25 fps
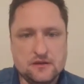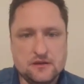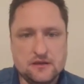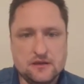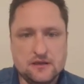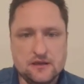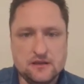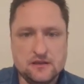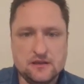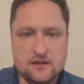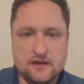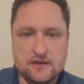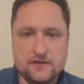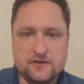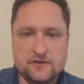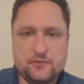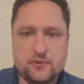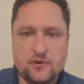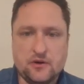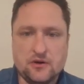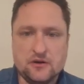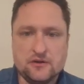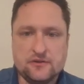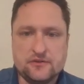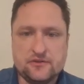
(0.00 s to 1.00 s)
It lines
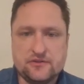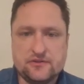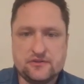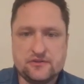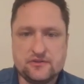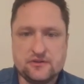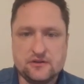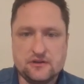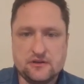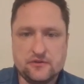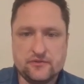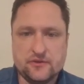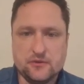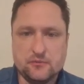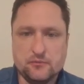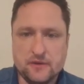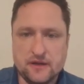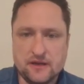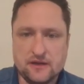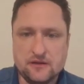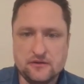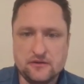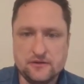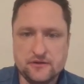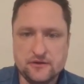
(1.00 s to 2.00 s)
parts of the
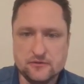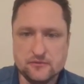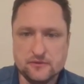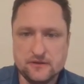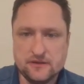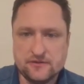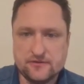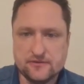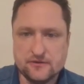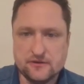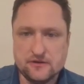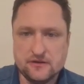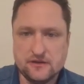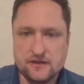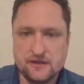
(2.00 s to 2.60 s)
male urethra